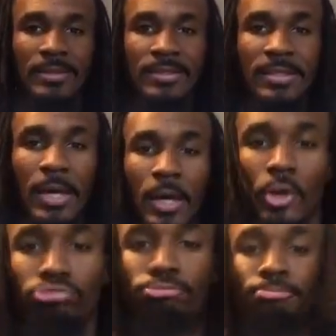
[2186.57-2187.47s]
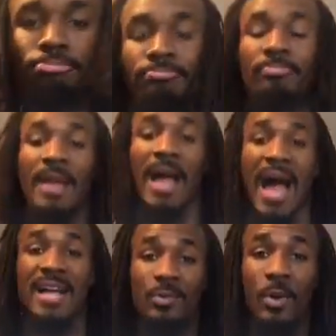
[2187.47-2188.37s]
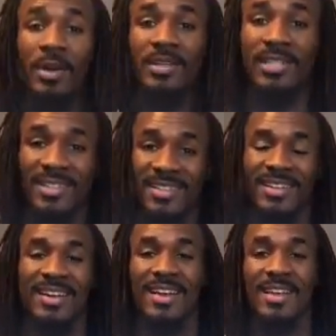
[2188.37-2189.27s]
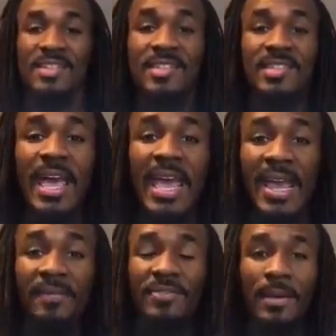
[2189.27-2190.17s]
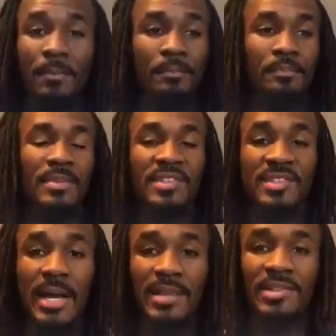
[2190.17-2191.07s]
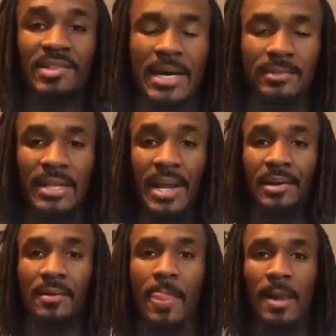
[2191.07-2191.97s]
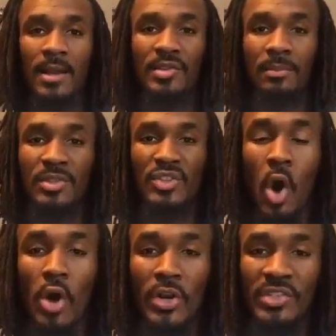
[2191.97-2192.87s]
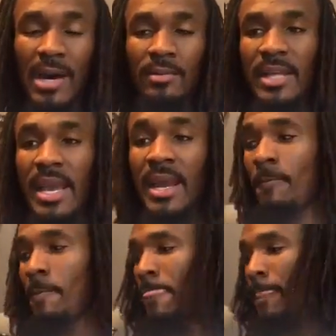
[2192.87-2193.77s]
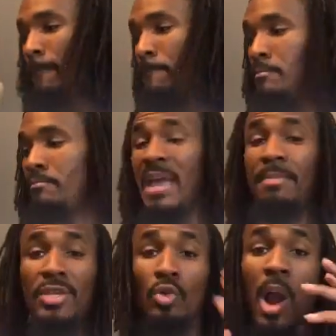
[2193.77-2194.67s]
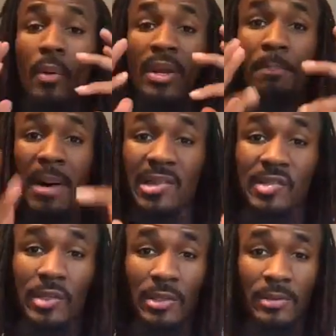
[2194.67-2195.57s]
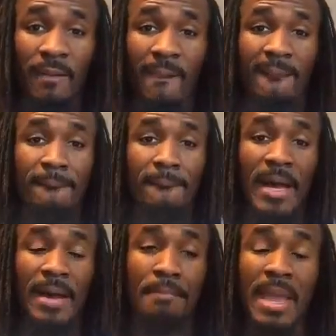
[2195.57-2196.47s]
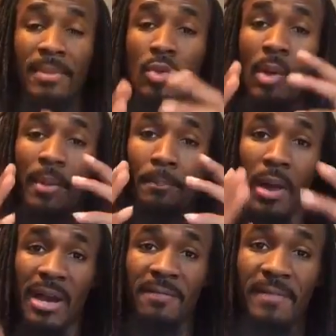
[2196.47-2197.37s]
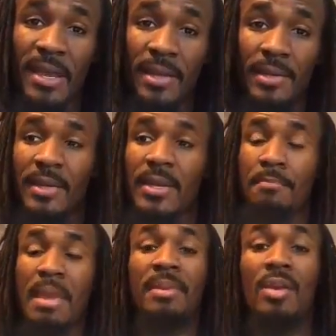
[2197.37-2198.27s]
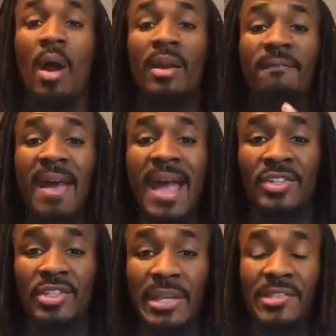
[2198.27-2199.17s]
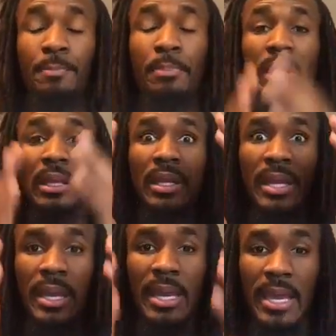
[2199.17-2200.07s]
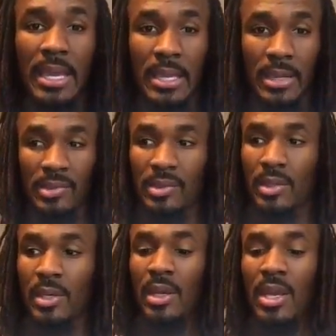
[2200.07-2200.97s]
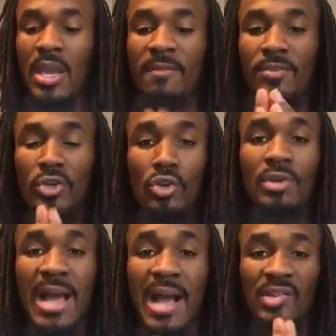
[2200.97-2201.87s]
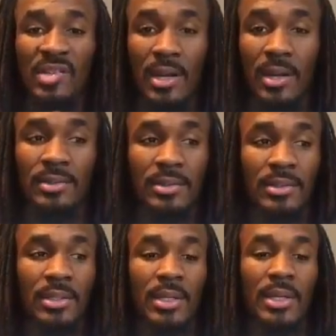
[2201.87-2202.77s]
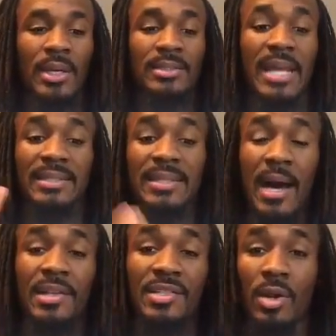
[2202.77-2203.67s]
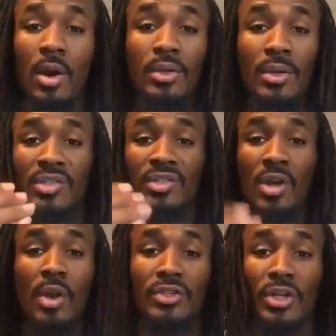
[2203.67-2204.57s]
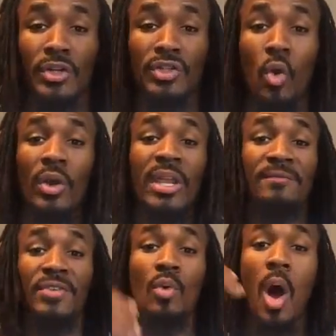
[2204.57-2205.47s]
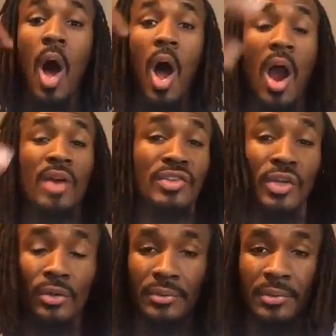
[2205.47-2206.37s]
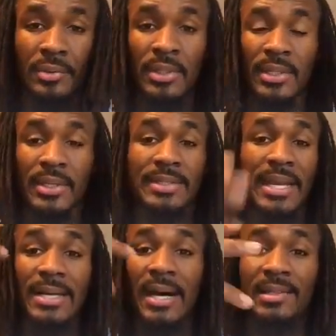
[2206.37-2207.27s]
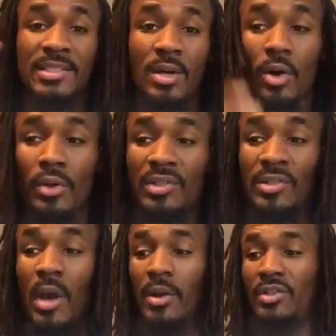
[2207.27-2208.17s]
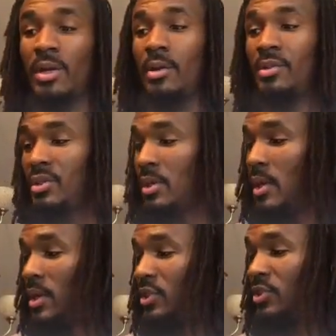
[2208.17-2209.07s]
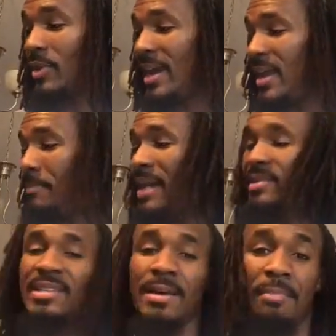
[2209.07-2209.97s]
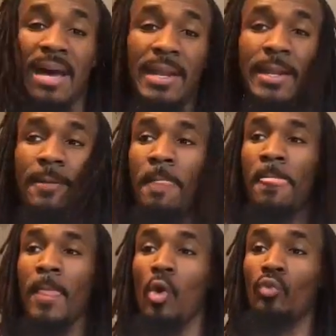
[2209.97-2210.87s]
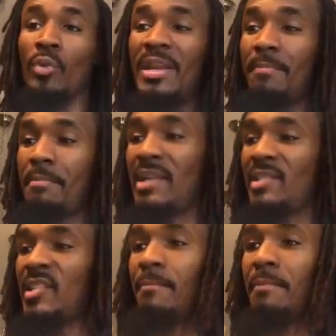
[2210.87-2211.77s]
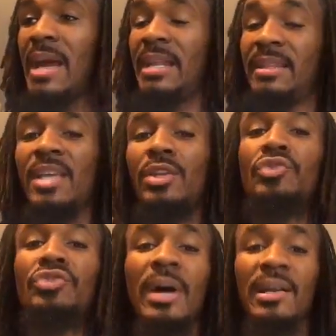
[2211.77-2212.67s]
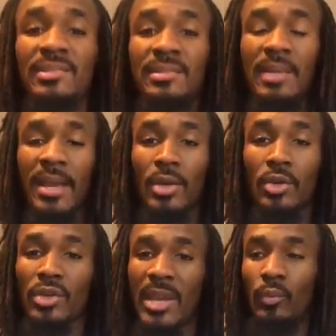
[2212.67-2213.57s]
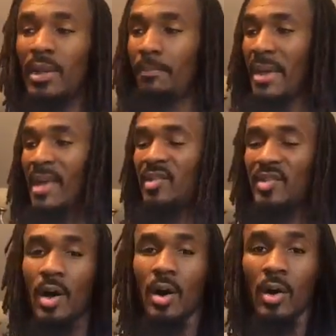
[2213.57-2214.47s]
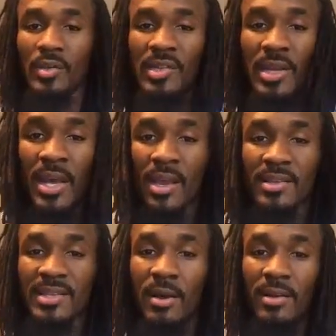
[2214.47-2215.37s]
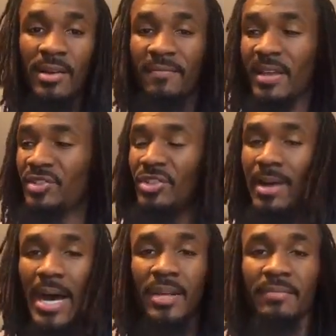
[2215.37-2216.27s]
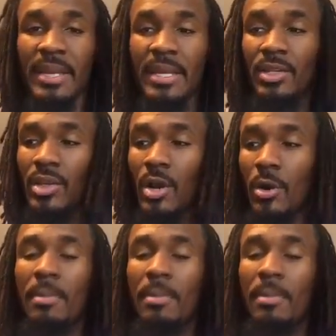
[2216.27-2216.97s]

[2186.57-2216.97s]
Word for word: So I just wanted to save some sons out there, some daughters out there. Maybe you are an apostle. Uh, maybe you are a prophet. Maybe you are an evangelist. Please, if you're not certain that God has called you to start a church, or if you are certain that God has called you to start a church, try it by somebody or run it by somebody that you trust. I know you can't run it past Saul's because they'll convince you out of it, you know.